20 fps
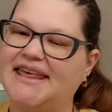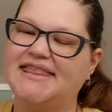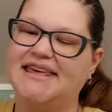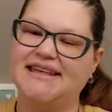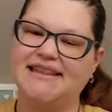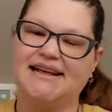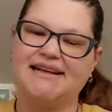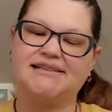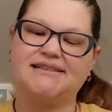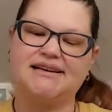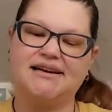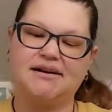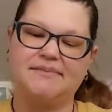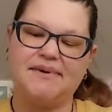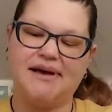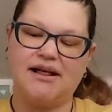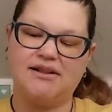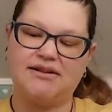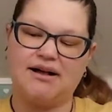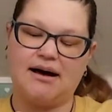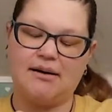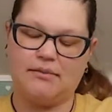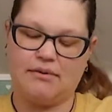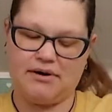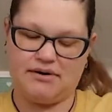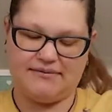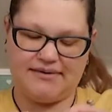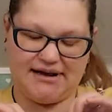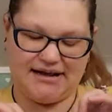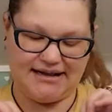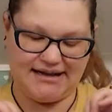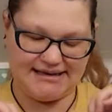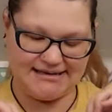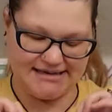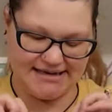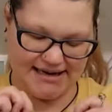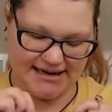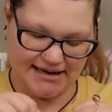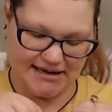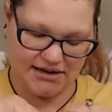think that's gonna be a lot more
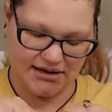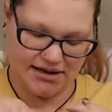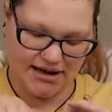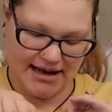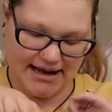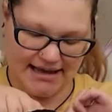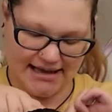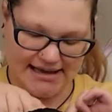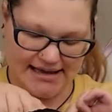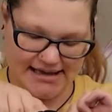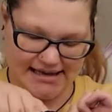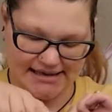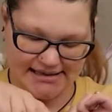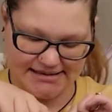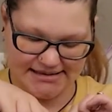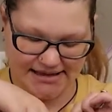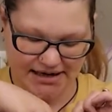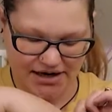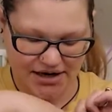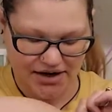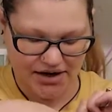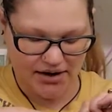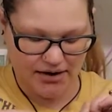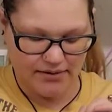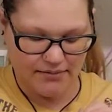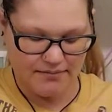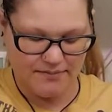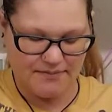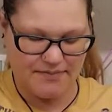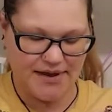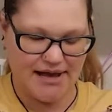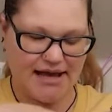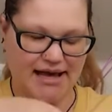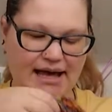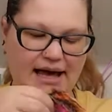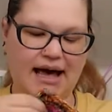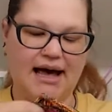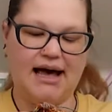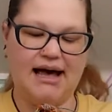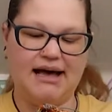realistic and a lot easier
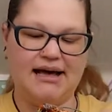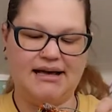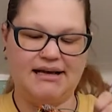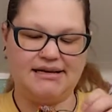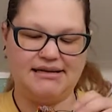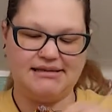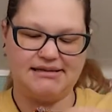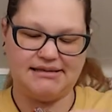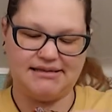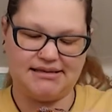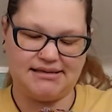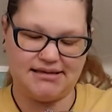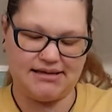because